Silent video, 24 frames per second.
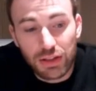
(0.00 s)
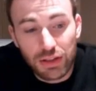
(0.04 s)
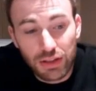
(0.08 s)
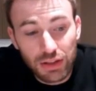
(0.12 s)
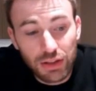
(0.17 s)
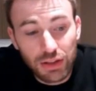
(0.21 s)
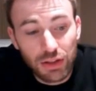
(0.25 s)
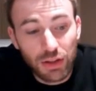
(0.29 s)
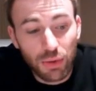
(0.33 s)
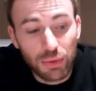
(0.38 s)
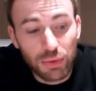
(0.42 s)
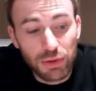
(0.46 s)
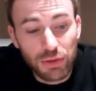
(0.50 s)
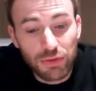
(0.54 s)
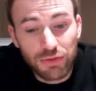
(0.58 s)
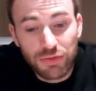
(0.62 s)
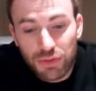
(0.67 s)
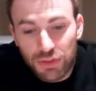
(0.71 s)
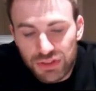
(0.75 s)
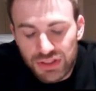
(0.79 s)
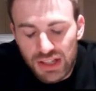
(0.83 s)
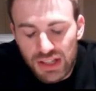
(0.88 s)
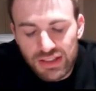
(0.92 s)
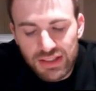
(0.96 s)
you know, when you
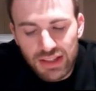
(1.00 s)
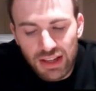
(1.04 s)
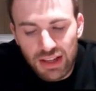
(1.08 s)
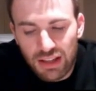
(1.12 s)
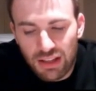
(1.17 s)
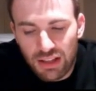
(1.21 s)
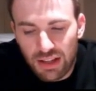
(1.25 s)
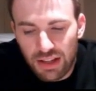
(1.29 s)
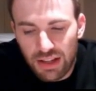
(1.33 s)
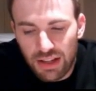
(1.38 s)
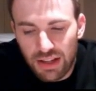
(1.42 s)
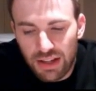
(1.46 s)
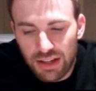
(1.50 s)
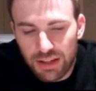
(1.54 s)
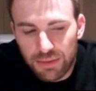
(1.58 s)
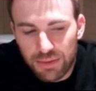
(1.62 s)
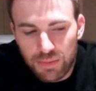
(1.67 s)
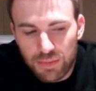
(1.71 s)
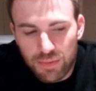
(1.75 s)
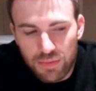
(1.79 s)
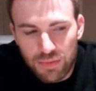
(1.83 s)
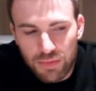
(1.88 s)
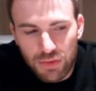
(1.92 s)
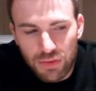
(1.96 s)
first get to
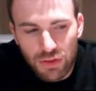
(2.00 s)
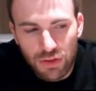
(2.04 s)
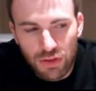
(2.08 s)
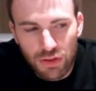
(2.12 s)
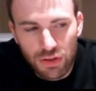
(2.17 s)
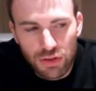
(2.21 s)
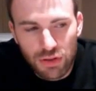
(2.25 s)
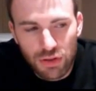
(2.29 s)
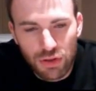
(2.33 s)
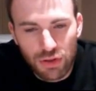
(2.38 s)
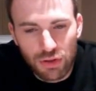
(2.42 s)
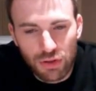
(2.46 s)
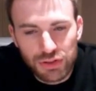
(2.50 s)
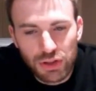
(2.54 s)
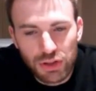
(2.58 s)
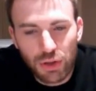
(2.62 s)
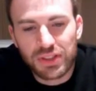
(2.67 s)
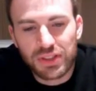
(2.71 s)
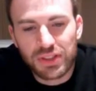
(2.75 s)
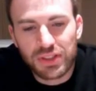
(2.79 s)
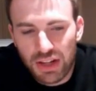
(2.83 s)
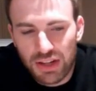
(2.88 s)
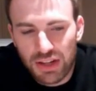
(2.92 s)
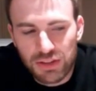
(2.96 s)
L.A you're
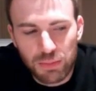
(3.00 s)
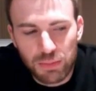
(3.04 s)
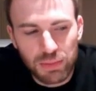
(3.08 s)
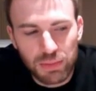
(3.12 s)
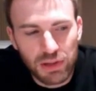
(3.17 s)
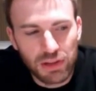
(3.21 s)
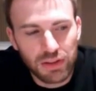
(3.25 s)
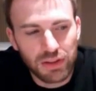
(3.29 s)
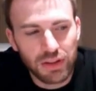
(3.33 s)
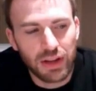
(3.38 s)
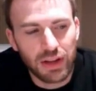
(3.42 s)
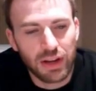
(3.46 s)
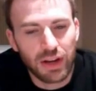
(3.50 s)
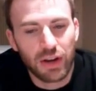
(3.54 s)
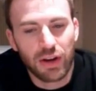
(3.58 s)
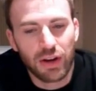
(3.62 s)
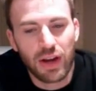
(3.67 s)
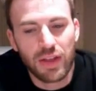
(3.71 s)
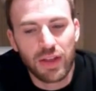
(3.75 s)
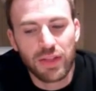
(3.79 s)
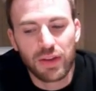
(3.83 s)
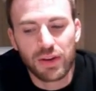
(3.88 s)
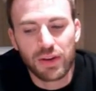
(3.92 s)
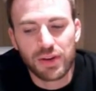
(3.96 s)
so excited to be
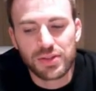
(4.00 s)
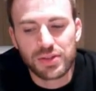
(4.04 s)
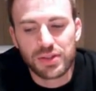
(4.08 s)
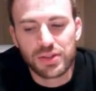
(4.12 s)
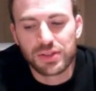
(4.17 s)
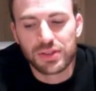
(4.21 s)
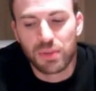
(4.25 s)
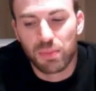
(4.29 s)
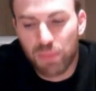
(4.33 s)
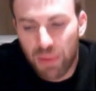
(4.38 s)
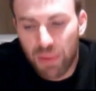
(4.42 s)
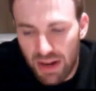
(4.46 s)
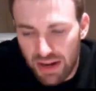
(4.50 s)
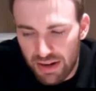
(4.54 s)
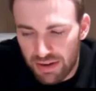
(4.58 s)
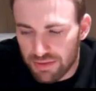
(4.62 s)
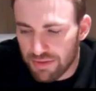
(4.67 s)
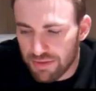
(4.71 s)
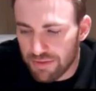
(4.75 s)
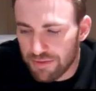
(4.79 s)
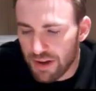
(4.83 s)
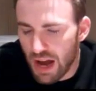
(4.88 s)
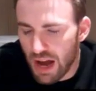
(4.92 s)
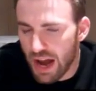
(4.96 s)
there, and there's this
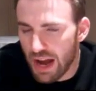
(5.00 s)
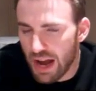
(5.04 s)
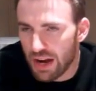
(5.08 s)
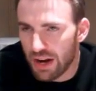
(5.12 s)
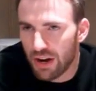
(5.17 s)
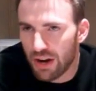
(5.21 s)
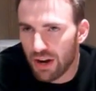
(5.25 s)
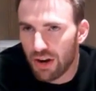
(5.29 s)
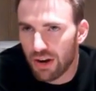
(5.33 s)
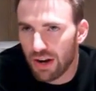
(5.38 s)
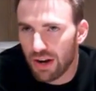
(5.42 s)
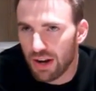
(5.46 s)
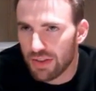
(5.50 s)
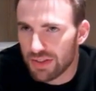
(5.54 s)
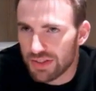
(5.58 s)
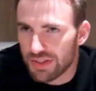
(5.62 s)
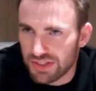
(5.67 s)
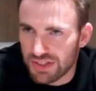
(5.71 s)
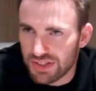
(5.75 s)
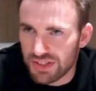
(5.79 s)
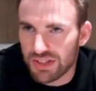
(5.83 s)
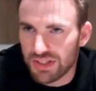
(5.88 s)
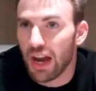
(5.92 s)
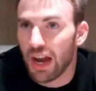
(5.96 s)
competitive fire and
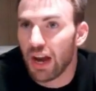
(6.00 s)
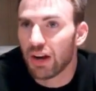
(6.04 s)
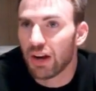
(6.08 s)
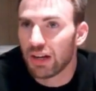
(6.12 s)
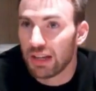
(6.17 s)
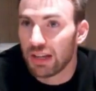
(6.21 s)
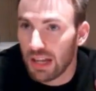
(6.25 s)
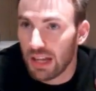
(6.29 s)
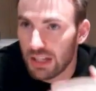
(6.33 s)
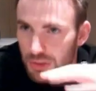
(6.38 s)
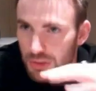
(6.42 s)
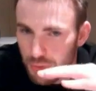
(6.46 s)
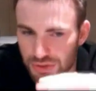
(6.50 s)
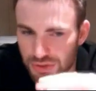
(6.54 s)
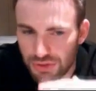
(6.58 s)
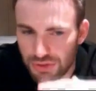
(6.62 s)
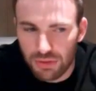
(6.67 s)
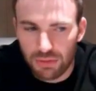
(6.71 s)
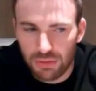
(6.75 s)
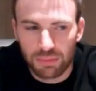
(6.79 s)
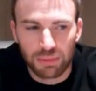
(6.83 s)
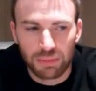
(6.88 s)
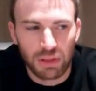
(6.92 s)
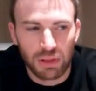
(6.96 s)
this desire to get to a
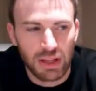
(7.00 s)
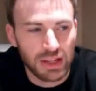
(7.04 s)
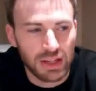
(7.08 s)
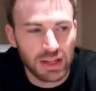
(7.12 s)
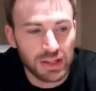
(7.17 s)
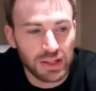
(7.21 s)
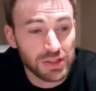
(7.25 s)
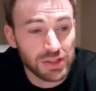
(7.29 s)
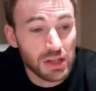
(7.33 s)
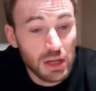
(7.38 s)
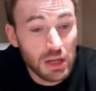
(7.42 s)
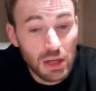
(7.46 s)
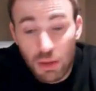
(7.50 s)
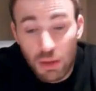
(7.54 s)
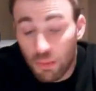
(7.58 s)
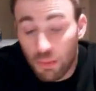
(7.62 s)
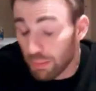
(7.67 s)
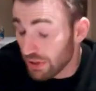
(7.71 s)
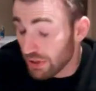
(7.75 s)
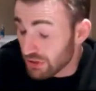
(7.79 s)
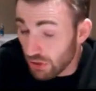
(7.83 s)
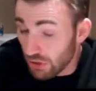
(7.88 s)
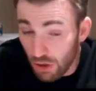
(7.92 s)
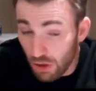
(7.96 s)
certain place,
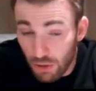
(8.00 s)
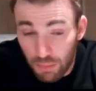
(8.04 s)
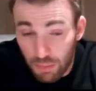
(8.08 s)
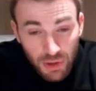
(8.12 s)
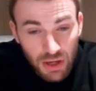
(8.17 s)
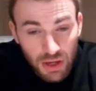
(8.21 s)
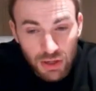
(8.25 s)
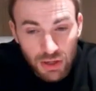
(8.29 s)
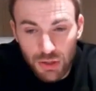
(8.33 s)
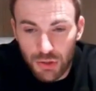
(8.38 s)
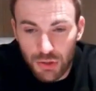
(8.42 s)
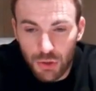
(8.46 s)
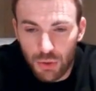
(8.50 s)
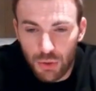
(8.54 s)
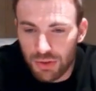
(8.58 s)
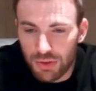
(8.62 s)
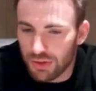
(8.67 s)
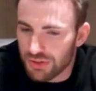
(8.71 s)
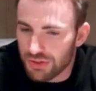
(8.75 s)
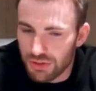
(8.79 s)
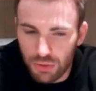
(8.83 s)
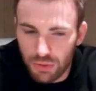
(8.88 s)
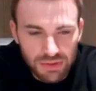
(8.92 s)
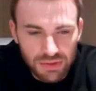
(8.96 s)
but it's all brand new
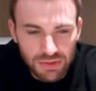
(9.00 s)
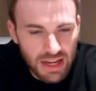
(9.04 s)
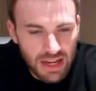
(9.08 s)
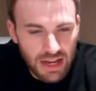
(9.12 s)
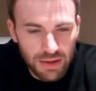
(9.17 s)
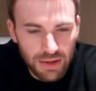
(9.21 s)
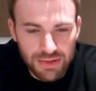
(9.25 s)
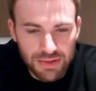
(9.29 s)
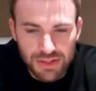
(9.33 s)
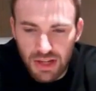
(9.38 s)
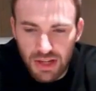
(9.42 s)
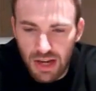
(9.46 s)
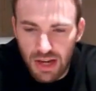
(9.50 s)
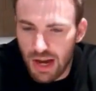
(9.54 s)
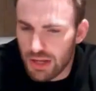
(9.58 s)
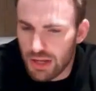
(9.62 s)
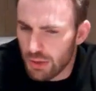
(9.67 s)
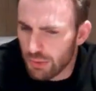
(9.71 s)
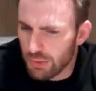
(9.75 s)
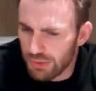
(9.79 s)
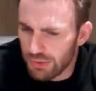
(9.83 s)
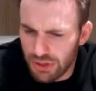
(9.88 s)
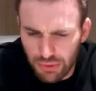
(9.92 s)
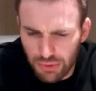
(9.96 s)
and there's no downside,
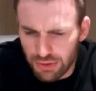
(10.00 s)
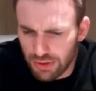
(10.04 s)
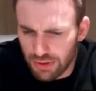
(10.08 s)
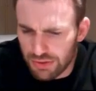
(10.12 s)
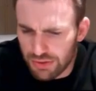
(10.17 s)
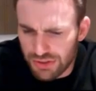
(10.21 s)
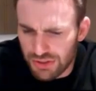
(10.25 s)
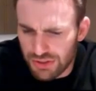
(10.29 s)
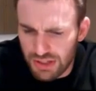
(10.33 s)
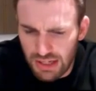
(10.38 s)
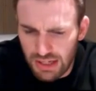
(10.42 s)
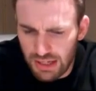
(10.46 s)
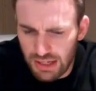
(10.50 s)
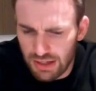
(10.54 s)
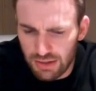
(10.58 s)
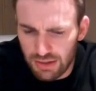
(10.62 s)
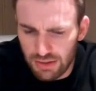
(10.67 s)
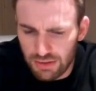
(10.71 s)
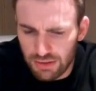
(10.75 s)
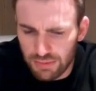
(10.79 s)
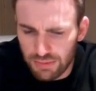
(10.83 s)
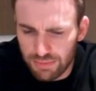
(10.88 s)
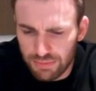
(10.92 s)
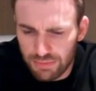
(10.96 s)
and you really don't
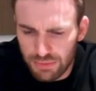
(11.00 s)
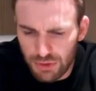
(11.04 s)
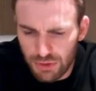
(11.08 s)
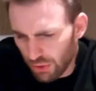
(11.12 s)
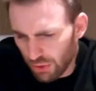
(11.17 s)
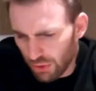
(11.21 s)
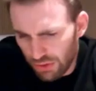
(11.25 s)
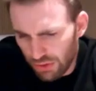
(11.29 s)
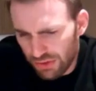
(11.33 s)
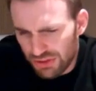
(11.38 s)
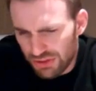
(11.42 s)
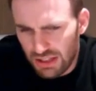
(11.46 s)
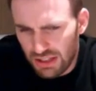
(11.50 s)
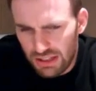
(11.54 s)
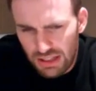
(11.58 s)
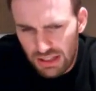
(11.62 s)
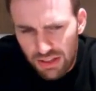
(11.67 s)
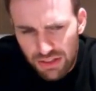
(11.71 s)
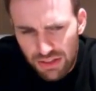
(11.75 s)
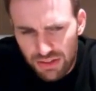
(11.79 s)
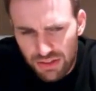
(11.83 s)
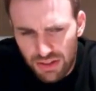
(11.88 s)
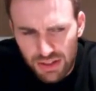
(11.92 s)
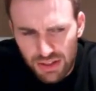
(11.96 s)
understand. You don't
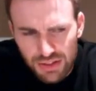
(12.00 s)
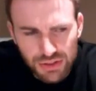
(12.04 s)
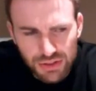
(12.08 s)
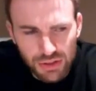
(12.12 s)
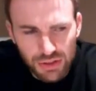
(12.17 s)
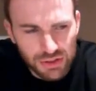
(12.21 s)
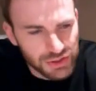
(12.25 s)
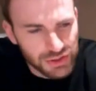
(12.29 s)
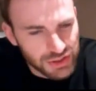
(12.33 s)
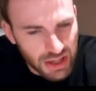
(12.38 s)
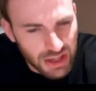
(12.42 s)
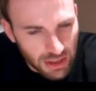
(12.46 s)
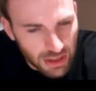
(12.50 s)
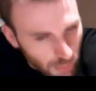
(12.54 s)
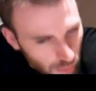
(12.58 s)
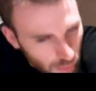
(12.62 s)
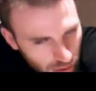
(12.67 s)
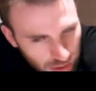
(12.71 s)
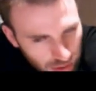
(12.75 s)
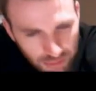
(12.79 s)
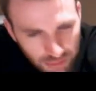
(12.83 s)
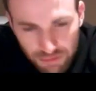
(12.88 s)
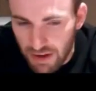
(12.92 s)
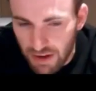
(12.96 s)
understand anything, so you just kind
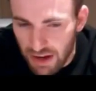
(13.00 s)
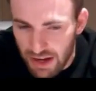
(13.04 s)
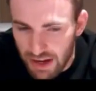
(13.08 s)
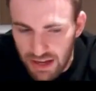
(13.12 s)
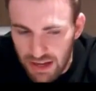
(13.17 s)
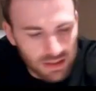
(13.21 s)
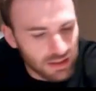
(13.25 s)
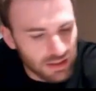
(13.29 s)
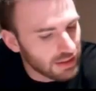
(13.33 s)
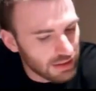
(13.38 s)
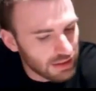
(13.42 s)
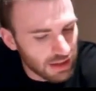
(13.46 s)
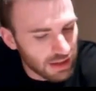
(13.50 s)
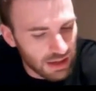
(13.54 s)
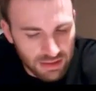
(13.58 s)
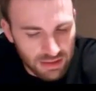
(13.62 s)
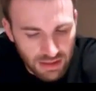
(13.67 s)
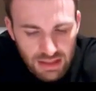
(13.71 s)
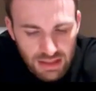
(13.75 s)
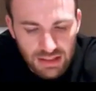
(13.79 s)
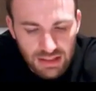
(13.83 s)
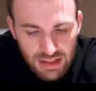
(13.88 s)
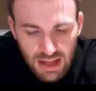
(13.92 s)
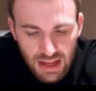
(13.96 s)
of want to fight and,
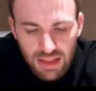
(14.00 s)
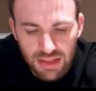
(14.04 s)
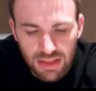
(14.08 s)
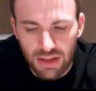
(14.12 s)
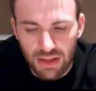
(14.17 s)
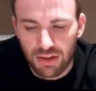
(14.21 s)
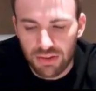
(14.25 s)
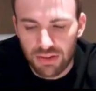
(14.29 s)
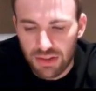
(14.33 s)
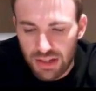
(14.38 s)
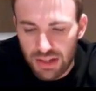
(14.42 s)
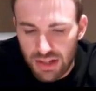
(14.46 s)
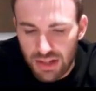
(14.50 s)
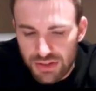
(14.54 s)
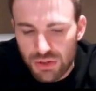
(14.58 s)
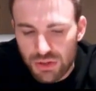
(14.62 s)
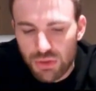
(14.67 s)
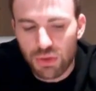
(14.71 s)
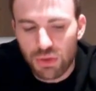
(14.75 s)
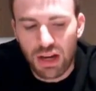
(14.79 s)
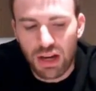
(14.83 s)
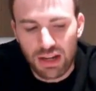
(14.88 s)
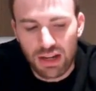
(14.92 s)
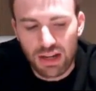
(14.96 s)
and, and get there. And then
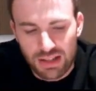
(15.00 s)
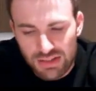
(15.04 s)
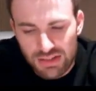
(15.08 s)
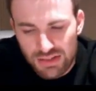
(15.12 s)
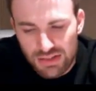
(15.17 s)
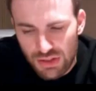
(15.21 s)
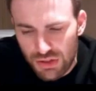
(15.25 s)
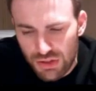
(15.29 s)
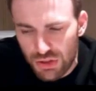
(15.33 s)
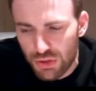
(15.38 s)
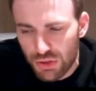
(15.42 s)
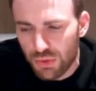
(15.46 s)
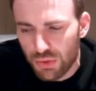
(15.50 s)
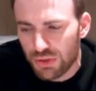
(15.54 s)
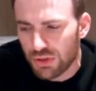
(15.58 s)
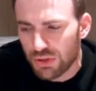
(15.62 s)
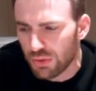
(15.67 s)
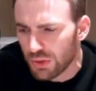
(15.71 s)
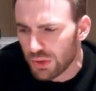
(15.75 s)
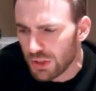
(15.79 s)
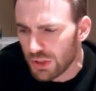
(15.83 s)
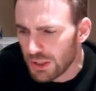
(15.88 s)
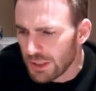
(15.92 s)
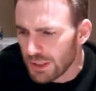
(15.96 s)
as you kind of continue and
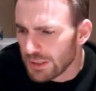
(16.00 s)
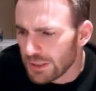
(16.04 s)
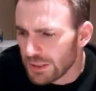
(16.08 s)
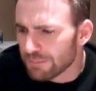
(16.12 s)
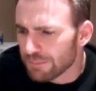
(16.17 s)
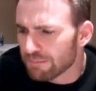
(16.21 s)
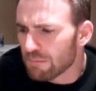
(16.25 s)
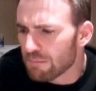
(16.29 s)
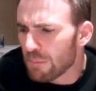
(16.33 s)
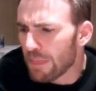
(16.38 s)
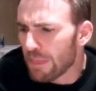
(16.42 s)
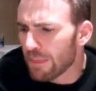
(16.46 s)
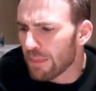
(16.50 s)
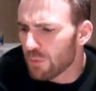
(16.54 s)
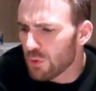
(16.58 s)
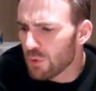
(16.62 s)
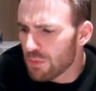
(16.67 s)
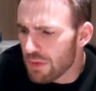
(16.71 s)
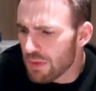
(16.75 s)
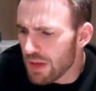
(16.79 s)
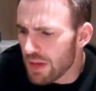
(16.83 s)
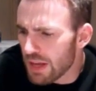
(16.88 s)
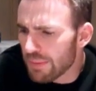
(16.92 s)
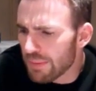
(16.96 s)
you
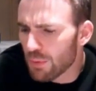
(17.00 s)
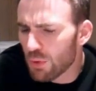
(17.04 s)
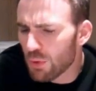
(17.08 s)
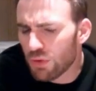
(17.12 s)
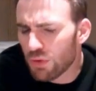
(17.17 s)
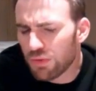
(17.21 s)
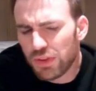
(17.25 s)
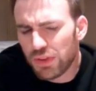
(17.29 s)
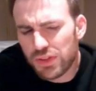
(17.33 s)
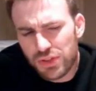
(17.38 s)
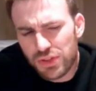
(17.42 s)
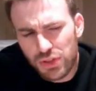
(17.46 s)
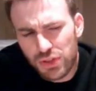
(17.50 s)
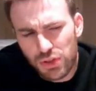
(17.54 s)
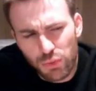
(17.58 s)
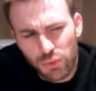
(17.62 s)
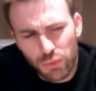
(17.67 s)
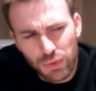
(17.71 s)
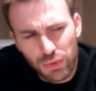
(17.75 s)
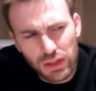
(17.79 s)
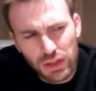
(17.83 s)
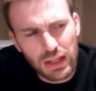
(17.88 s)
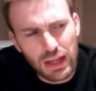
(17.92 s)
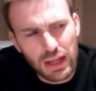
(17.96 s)
you make movies and
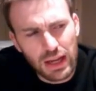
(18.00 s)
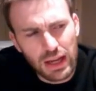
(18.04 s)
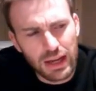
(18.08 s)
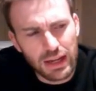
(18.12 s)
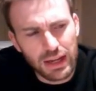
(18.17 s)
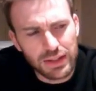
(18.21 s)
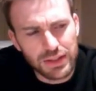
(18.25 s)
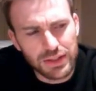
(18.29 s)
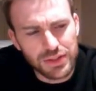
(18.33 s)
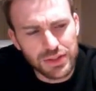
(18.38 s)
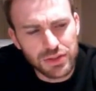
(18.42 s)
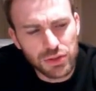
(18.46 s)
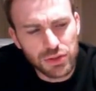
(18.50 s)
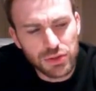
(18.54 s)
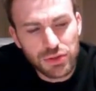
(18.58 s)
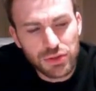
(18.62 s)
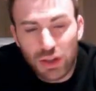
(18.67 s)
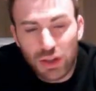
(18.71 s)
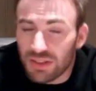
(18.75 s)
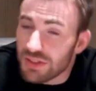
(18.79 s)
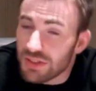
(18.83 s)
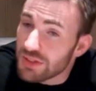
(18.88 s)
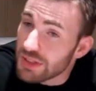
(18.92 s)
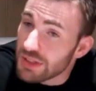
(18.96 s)
you realize you
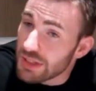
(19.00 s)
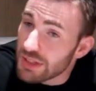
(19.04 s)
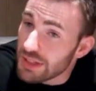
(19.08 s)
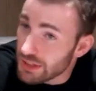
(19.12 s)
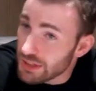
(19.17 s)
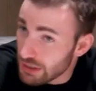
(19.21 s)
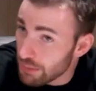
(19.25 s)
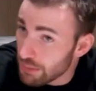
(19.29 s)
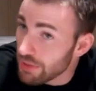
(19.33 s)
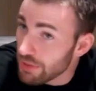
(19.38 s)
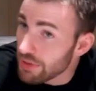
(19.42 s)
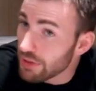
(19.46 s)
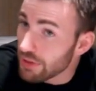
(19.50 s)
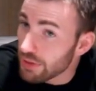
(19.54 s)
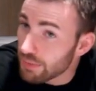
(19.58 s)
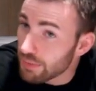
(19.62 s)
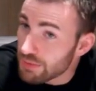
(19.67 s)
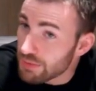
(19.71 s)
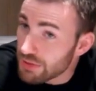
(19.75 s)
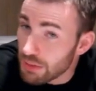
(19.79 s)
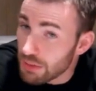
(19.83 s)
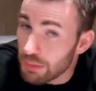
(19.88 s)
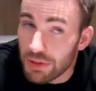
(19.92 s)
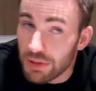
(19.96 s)
start to see some of
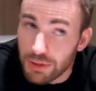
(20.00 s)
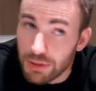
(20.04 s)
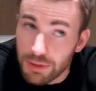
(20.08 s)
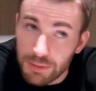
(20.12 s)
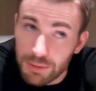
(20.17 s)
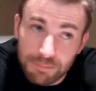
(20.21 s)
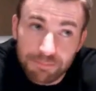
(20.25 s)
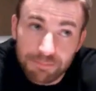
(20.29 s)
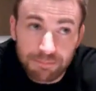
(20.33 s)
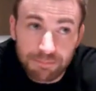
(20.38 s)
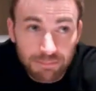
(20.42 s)
the some of the